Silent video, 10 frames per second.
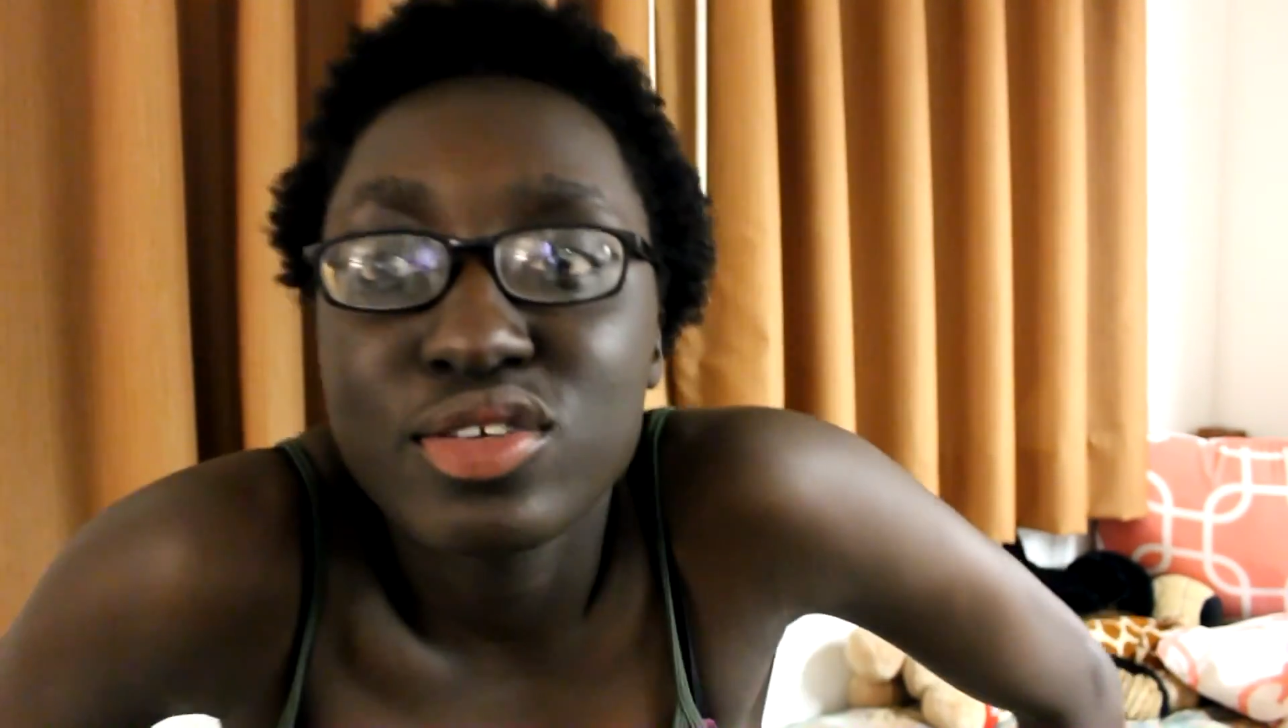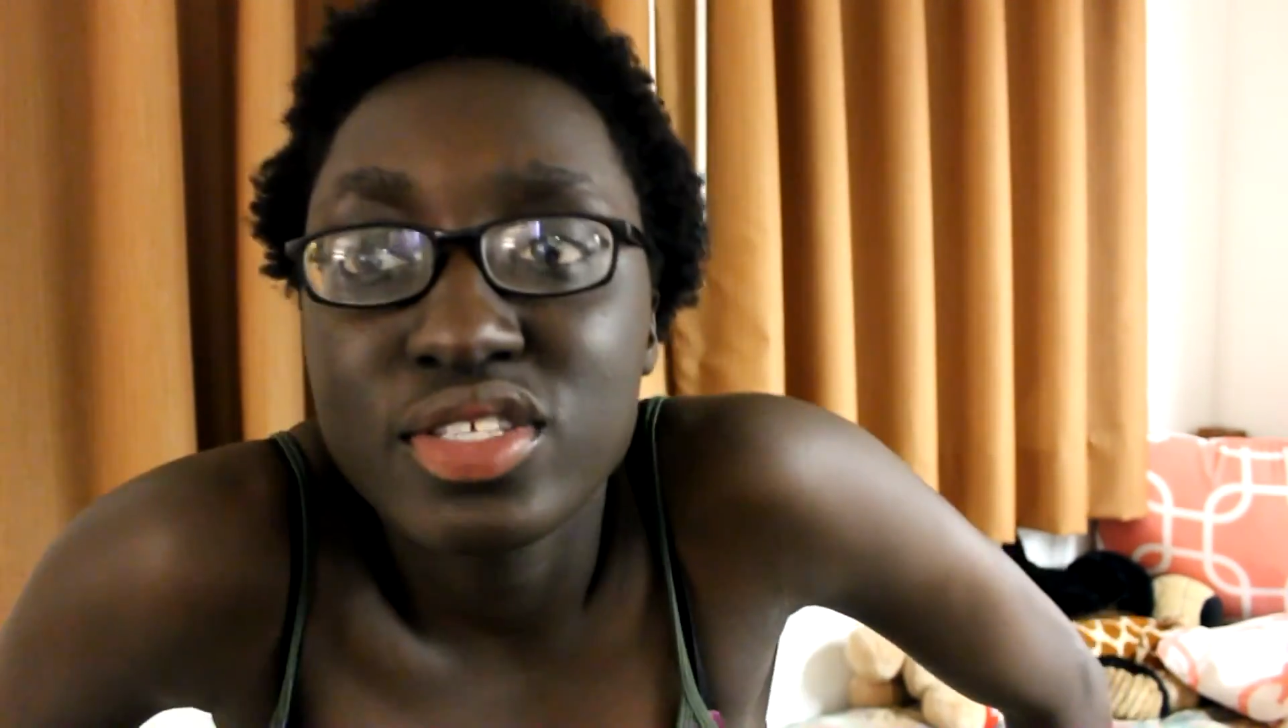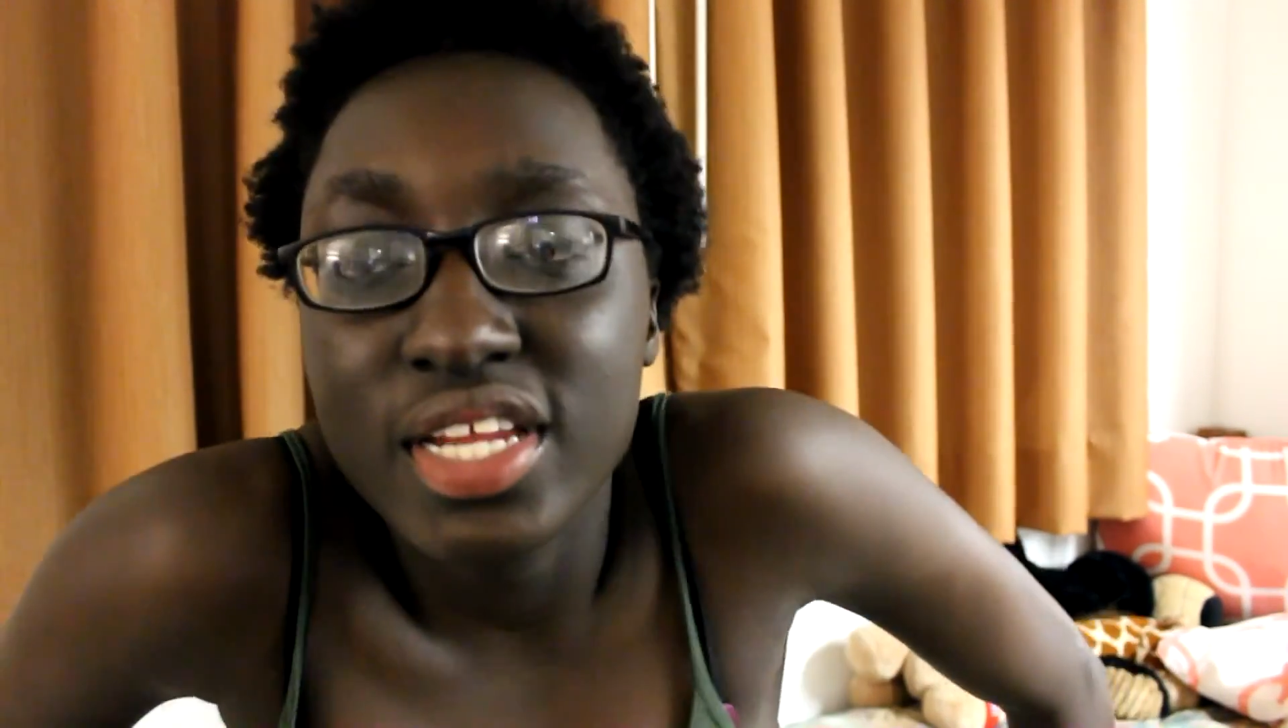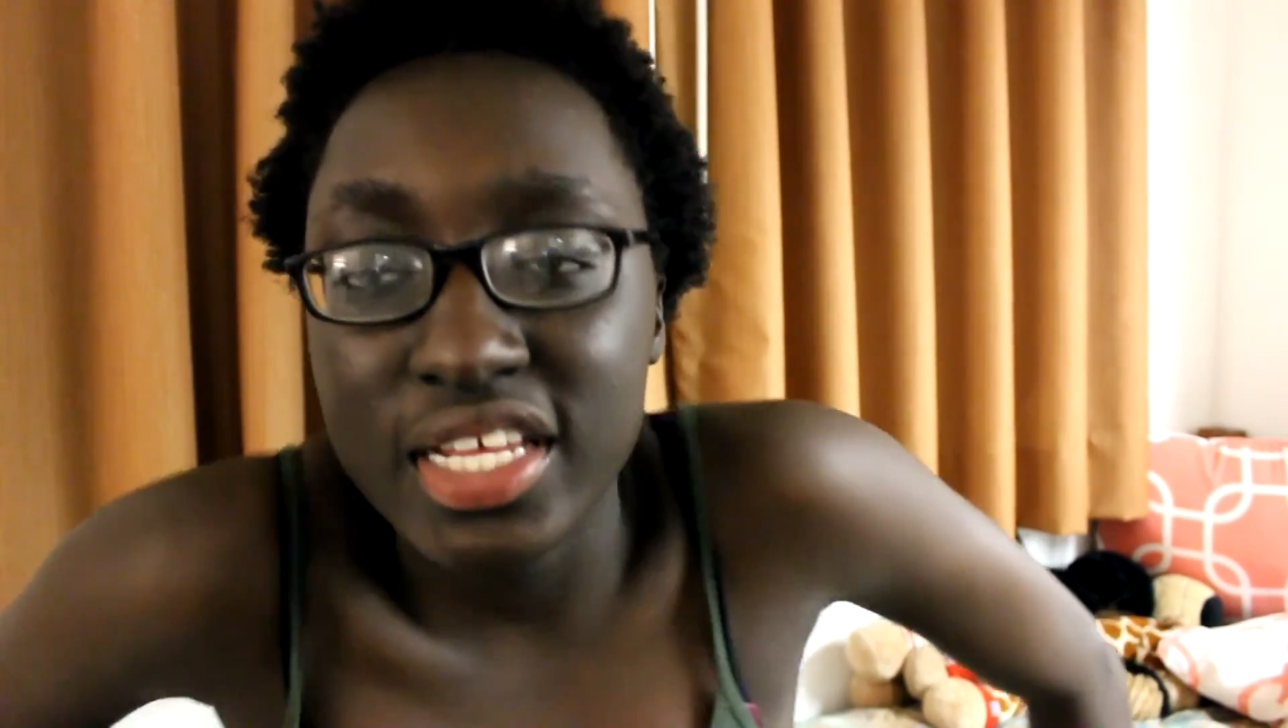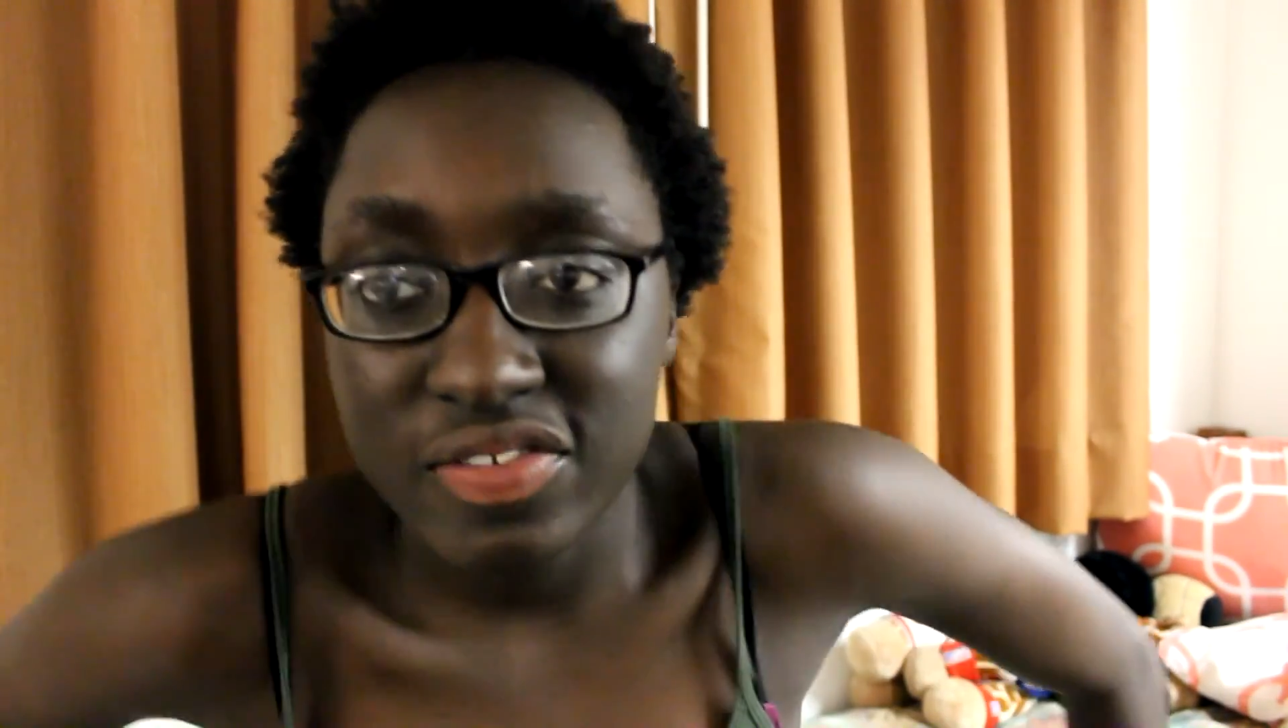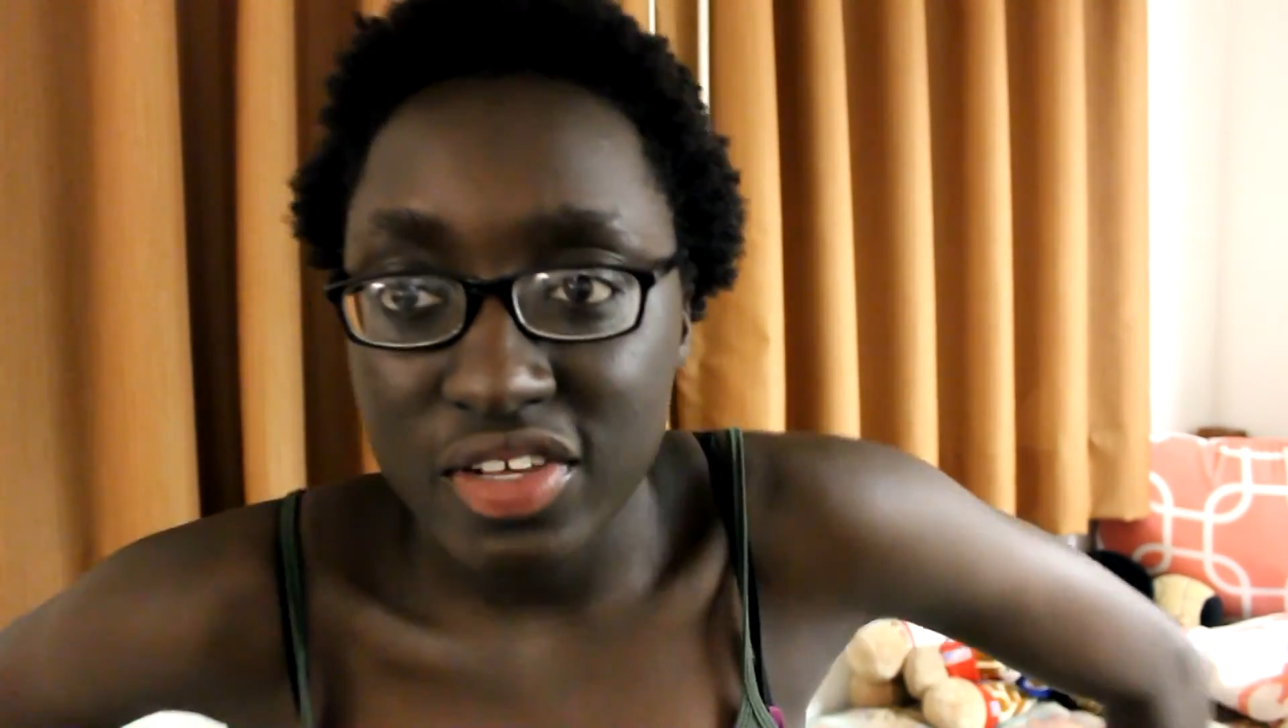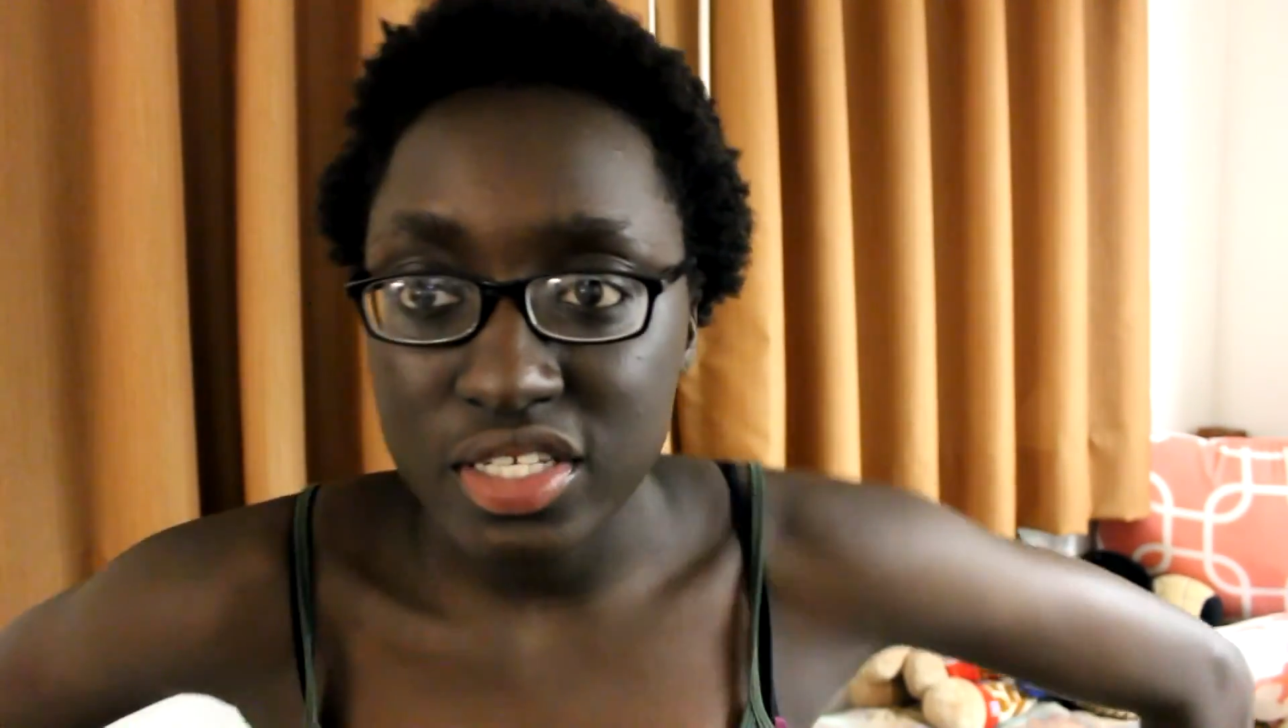so today's video